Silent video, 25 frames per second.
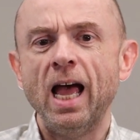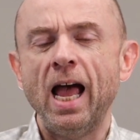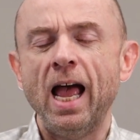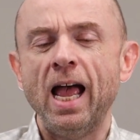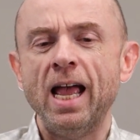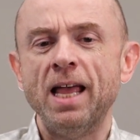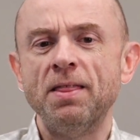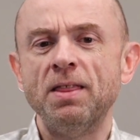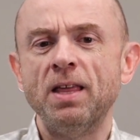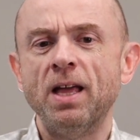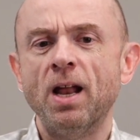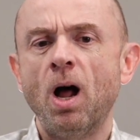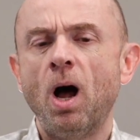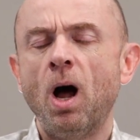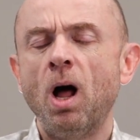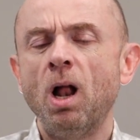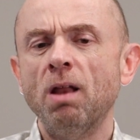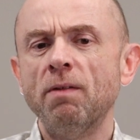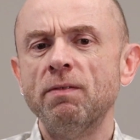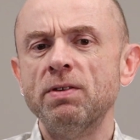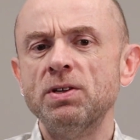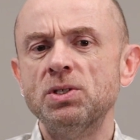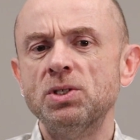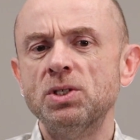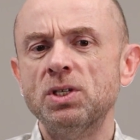and then all
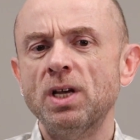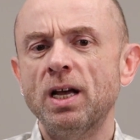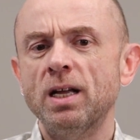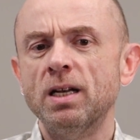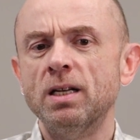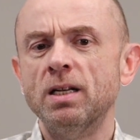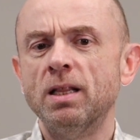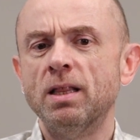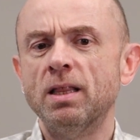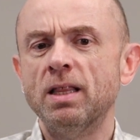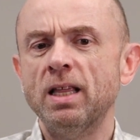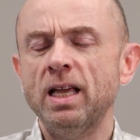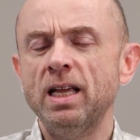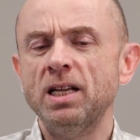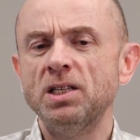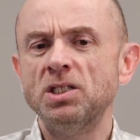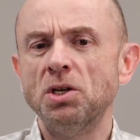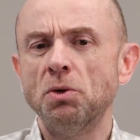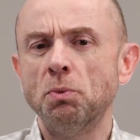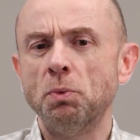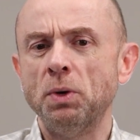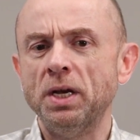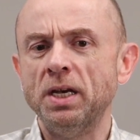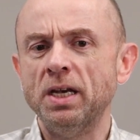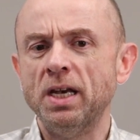of a sudden, things
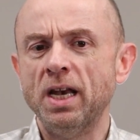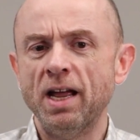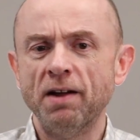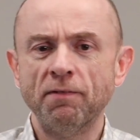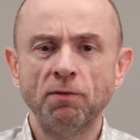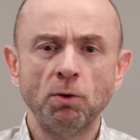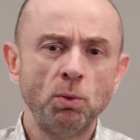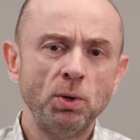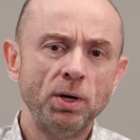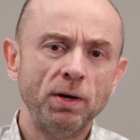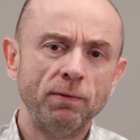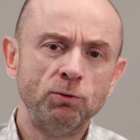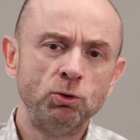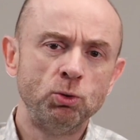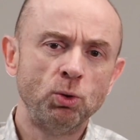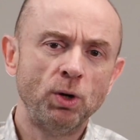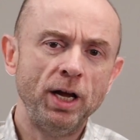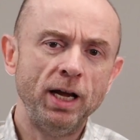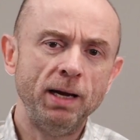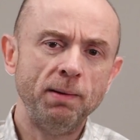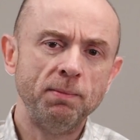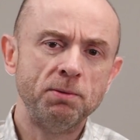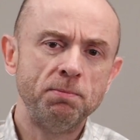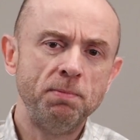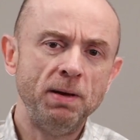that we never would have
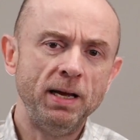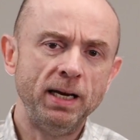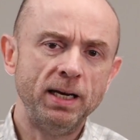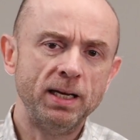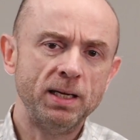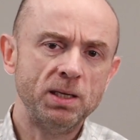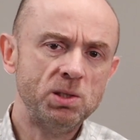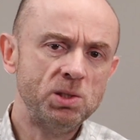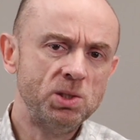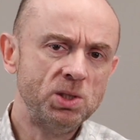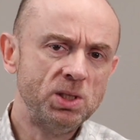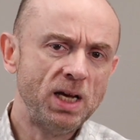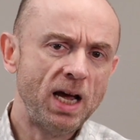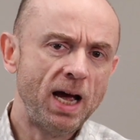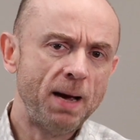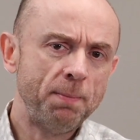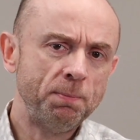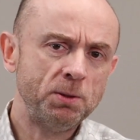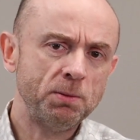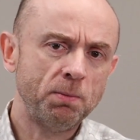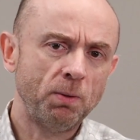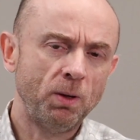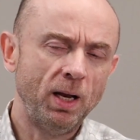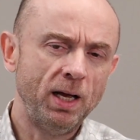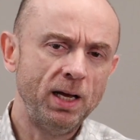dreamed being
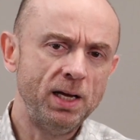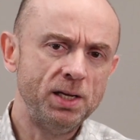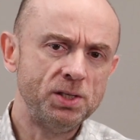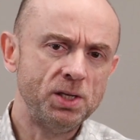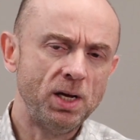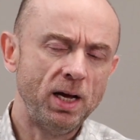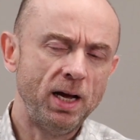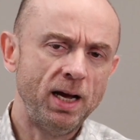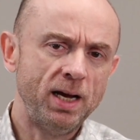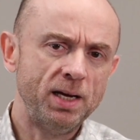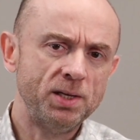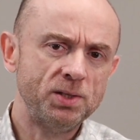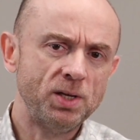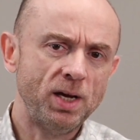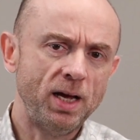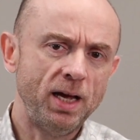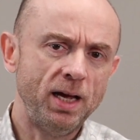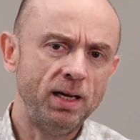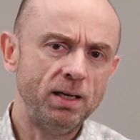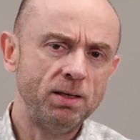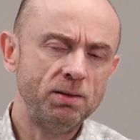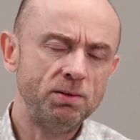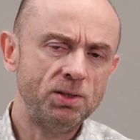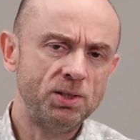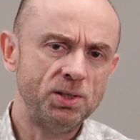acceptable as
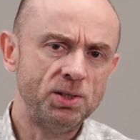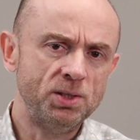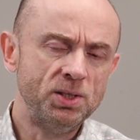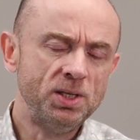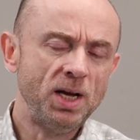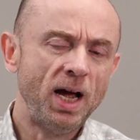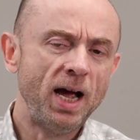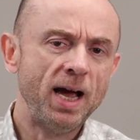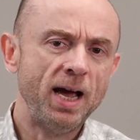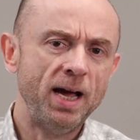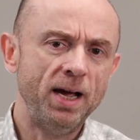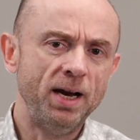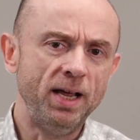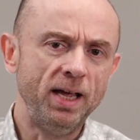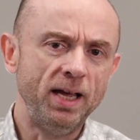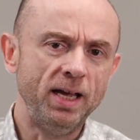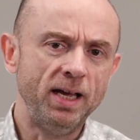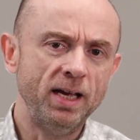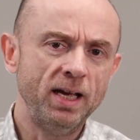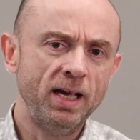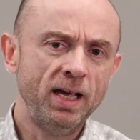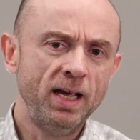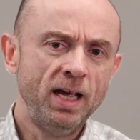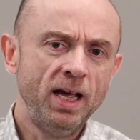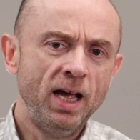a
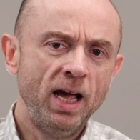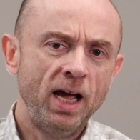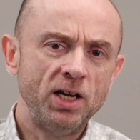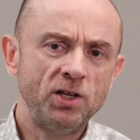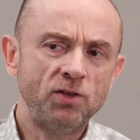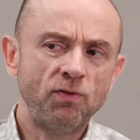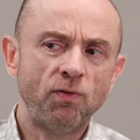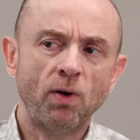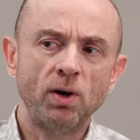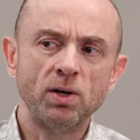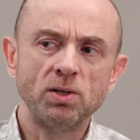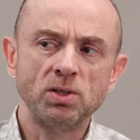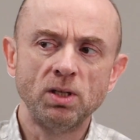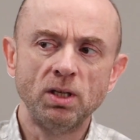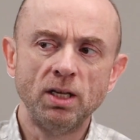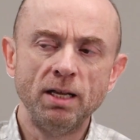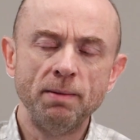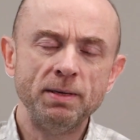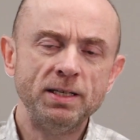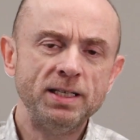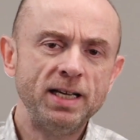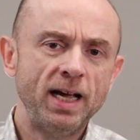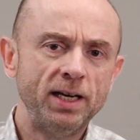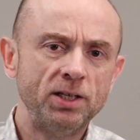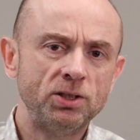society, as far as
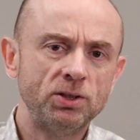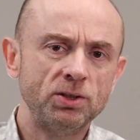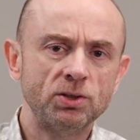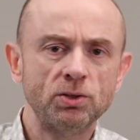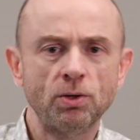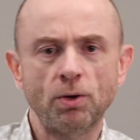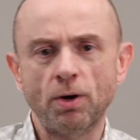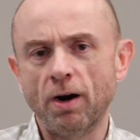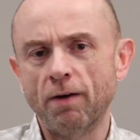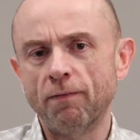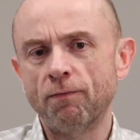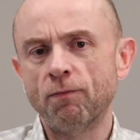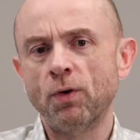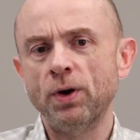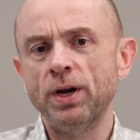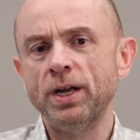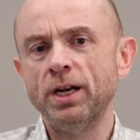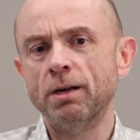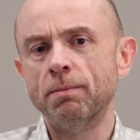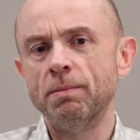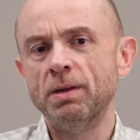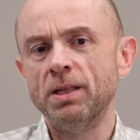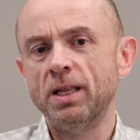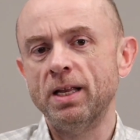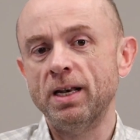limitations on our
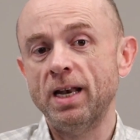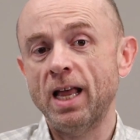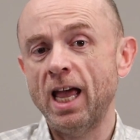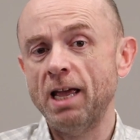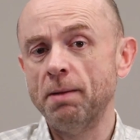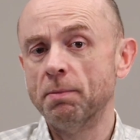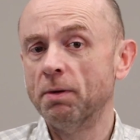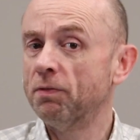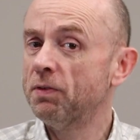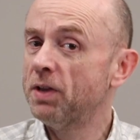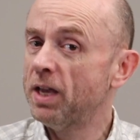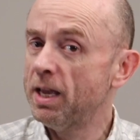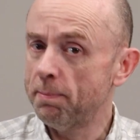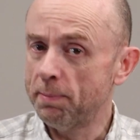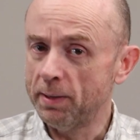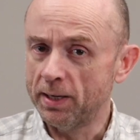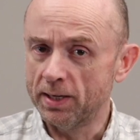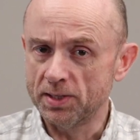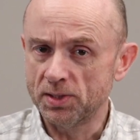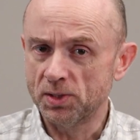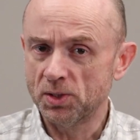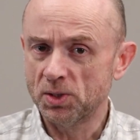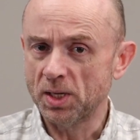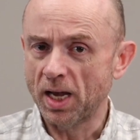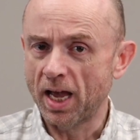freedom in the name of keeping
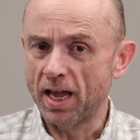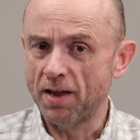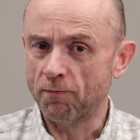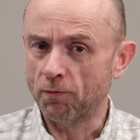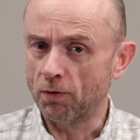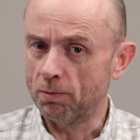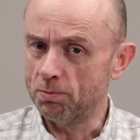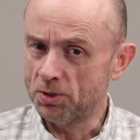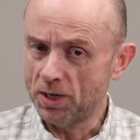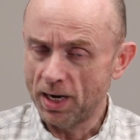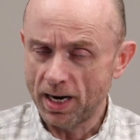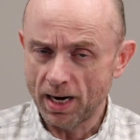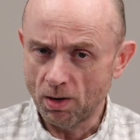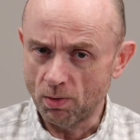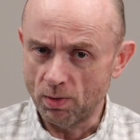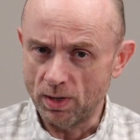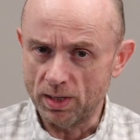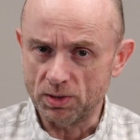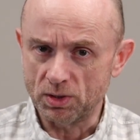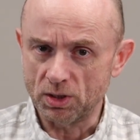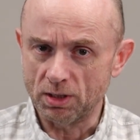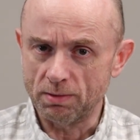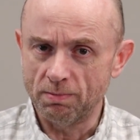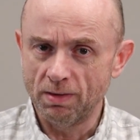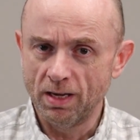us safe from
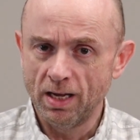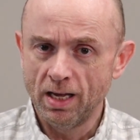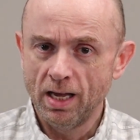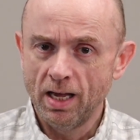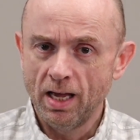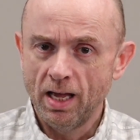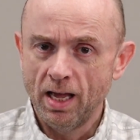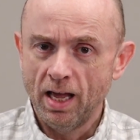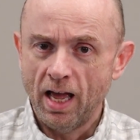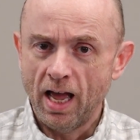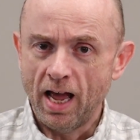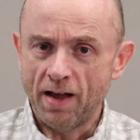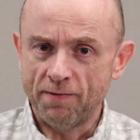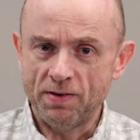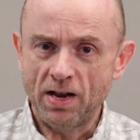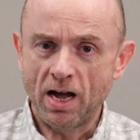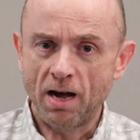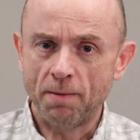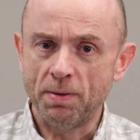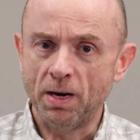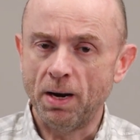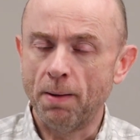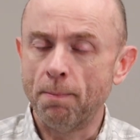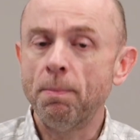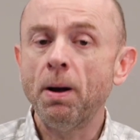terrorism, have now
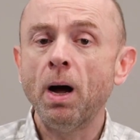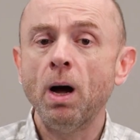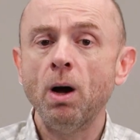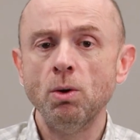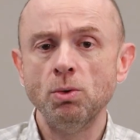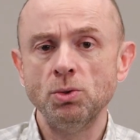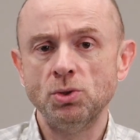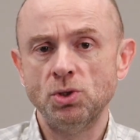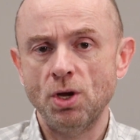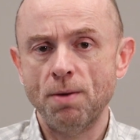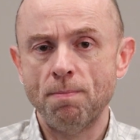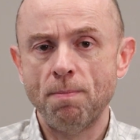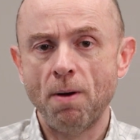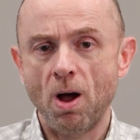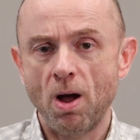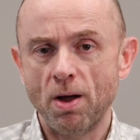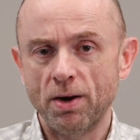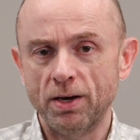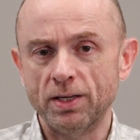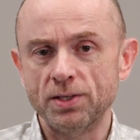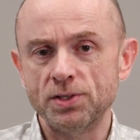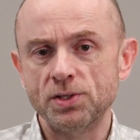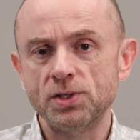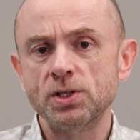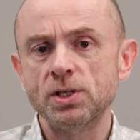been imposed upon
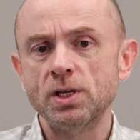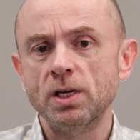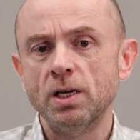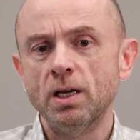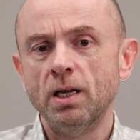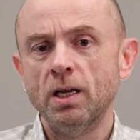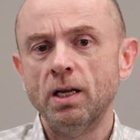us